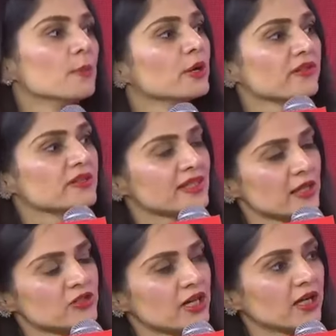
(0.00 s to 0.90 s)
But at the
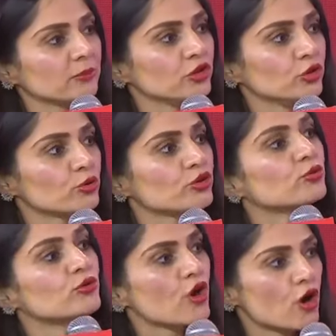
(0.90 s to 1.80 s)
same time, you
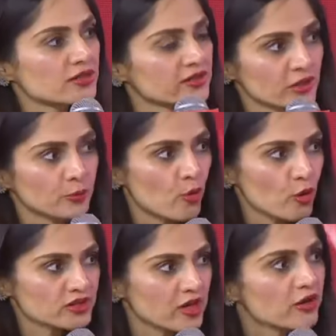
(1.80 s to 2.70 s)
do not
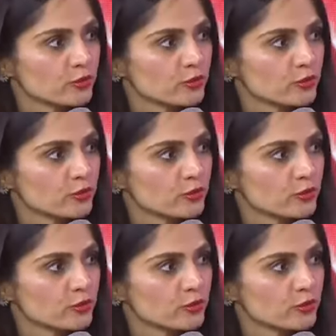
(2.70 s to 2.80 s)
support